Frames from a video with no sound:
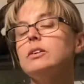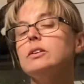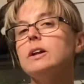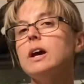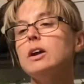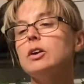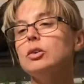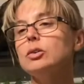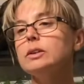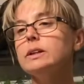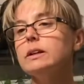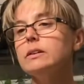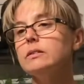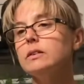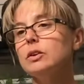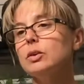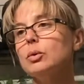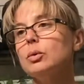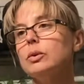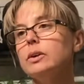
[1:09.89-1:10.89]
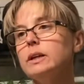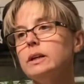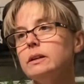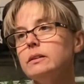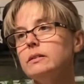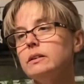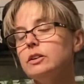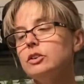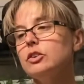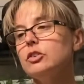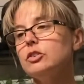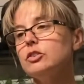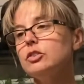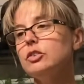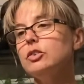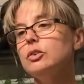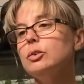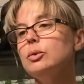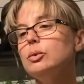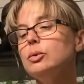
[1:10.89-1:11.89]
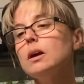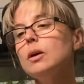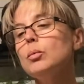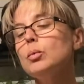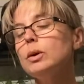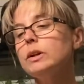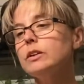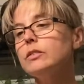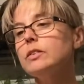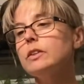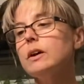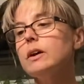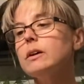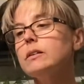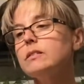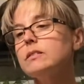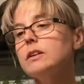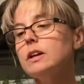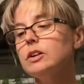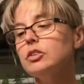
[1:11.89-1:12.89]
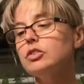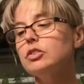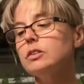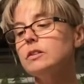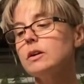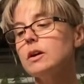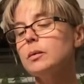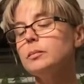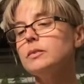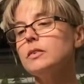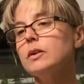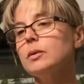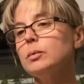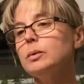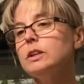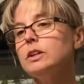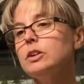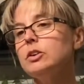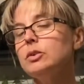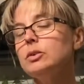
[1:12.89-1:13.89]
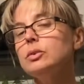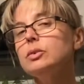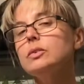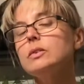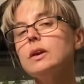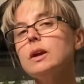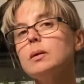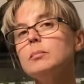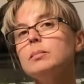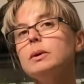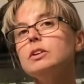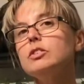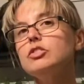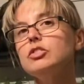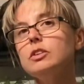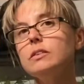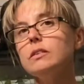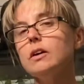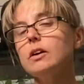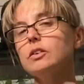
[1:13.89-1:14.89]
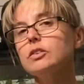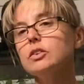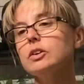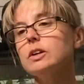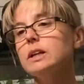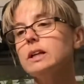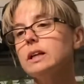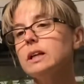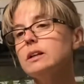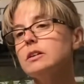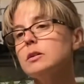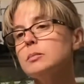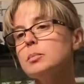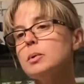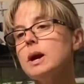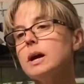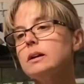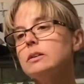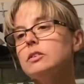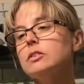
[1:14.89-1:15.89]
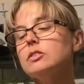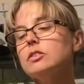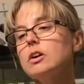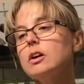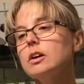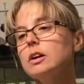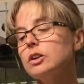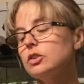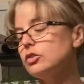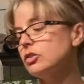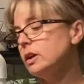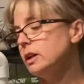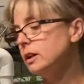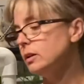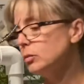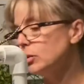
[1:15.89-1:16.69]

Not only is it orienting her to one of the station tubs that we use, but she's also going to get to practice target training while